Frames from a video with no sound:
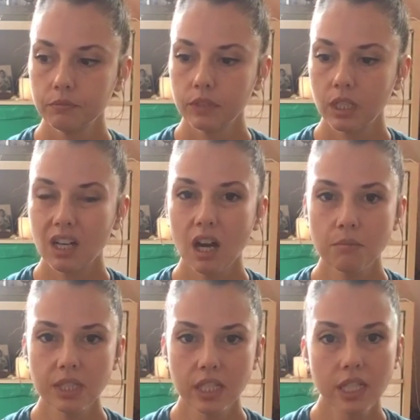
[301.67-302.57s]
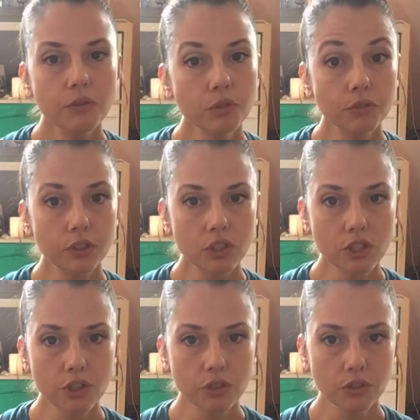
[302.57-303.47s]
commonly referred
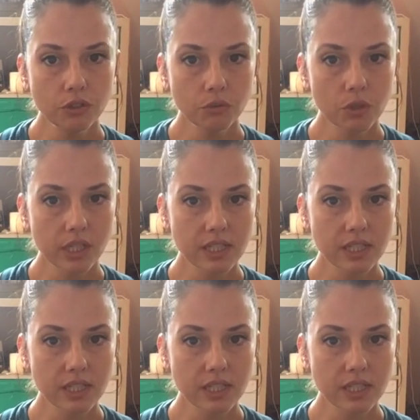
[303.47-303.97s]
to ones,